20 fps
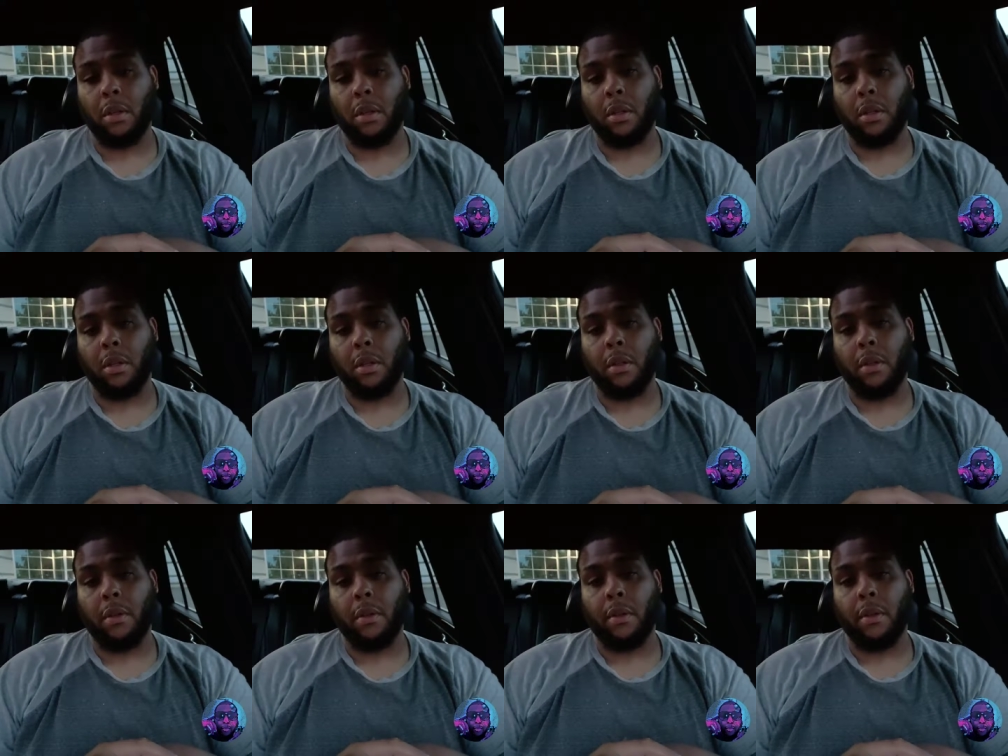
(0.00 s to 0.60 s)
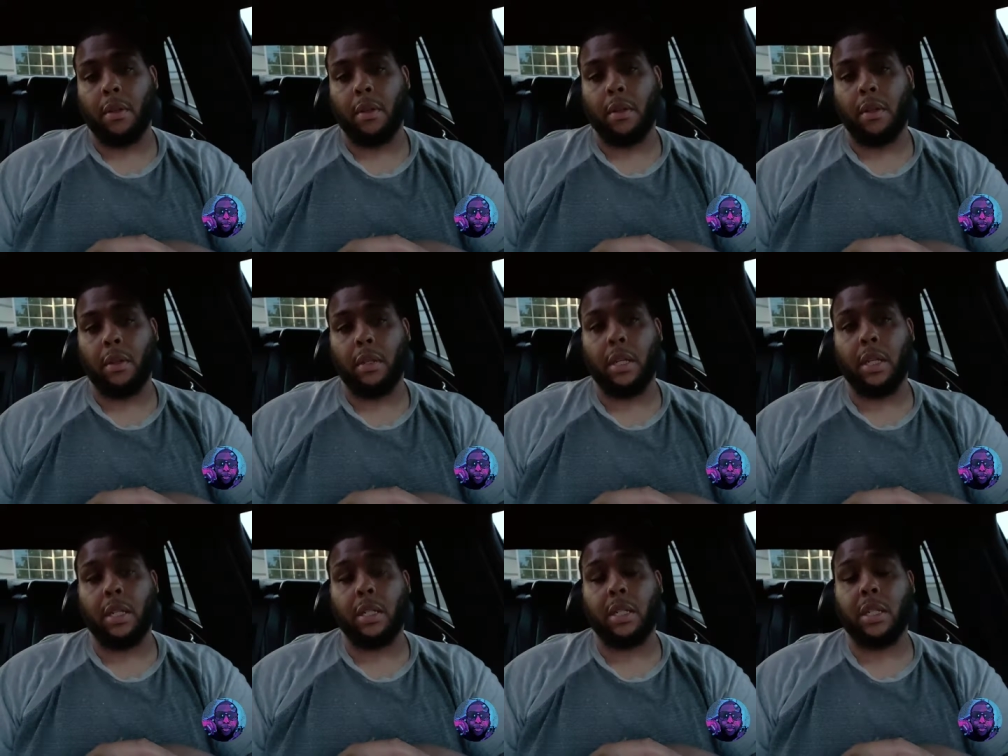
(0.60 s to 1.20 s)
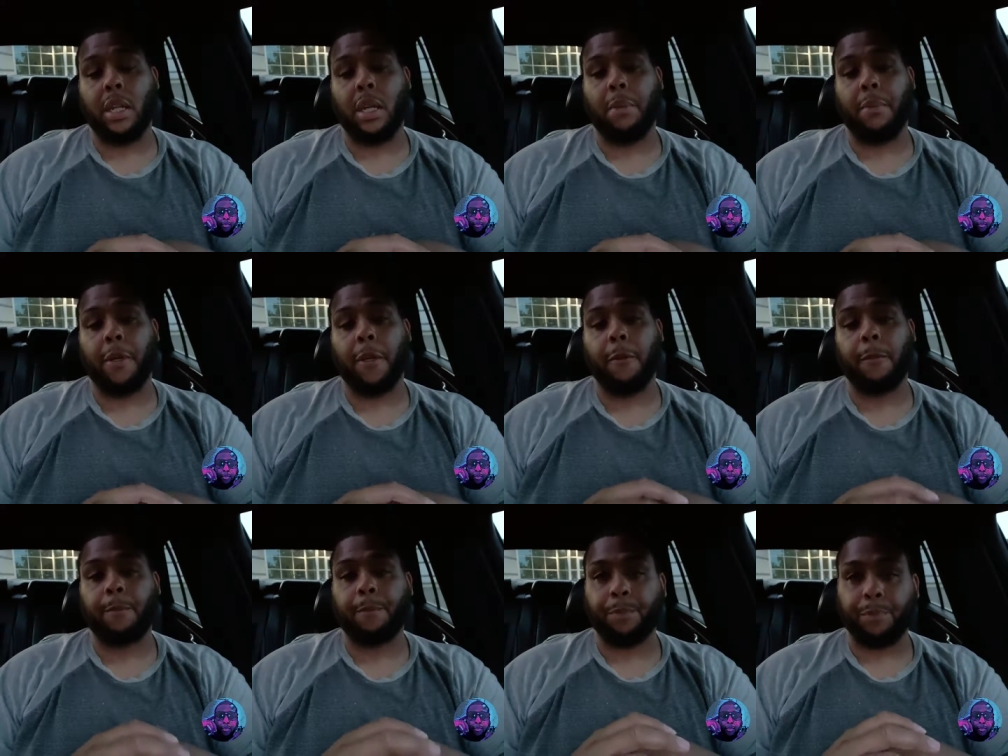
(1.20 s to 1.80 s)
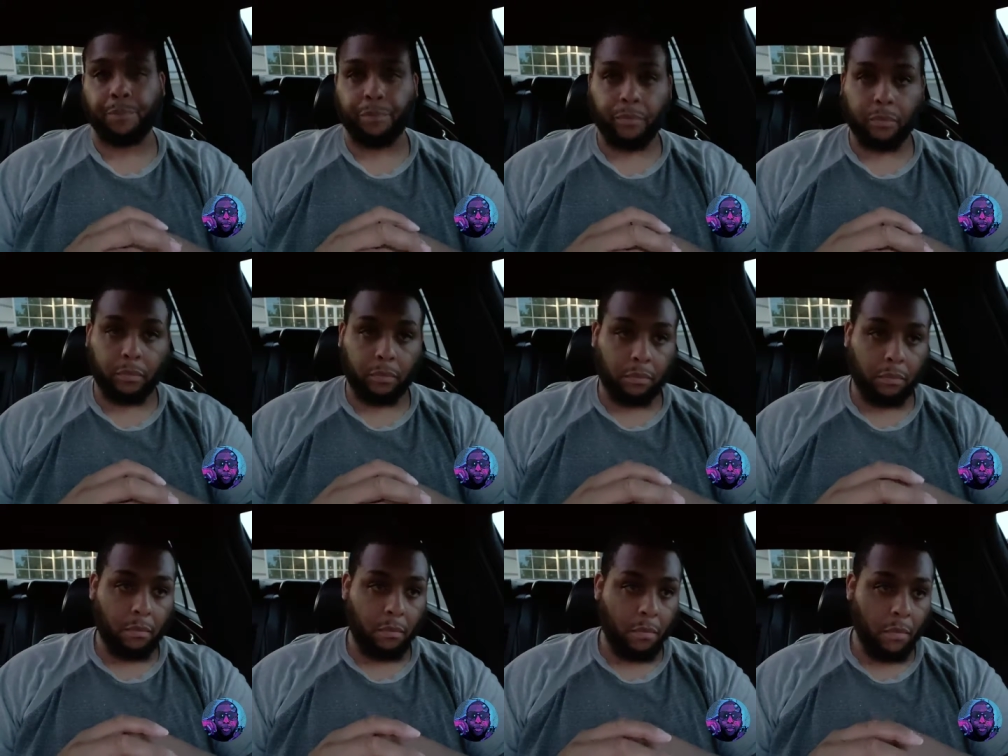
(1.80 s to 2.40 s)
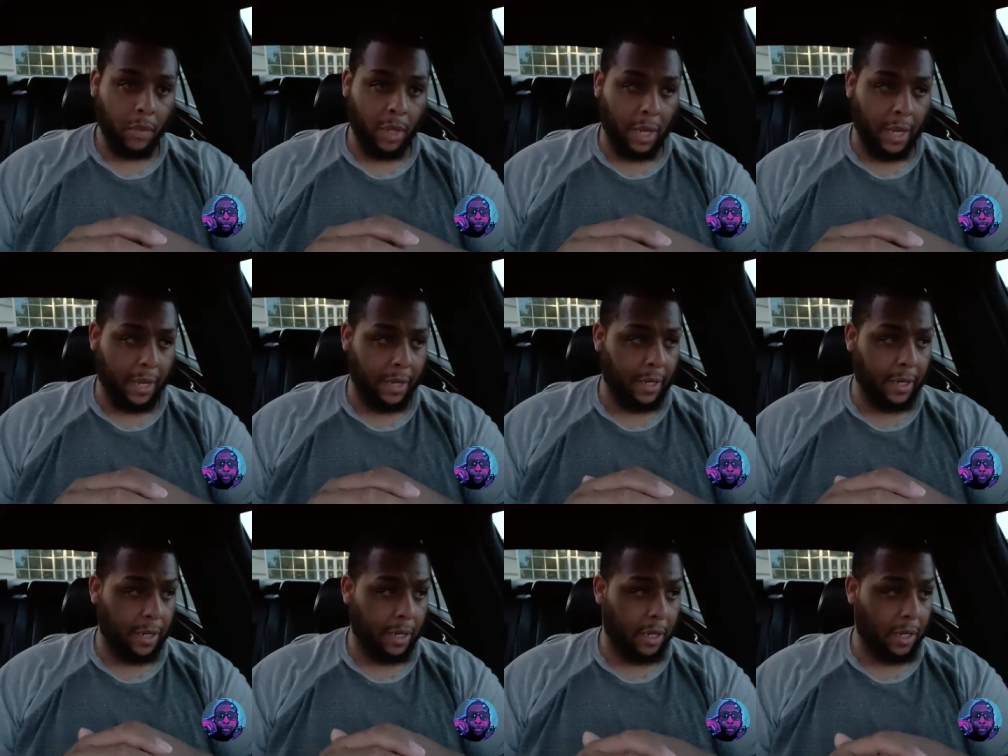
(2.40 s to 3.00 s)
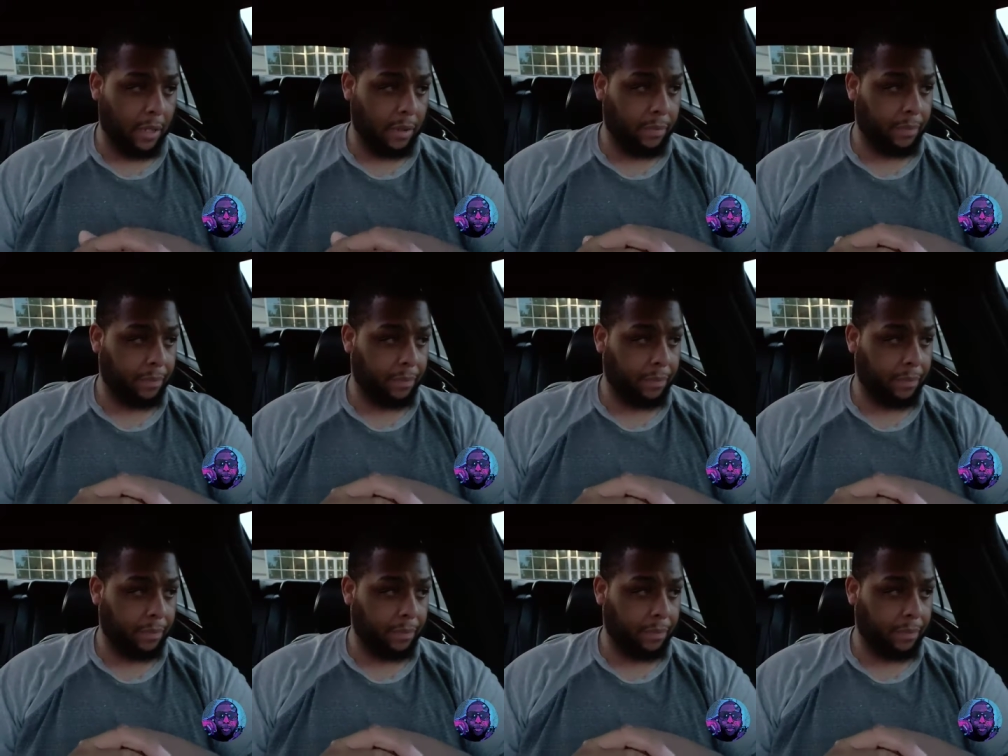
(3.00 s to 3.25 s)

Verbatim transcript: you understand me and uh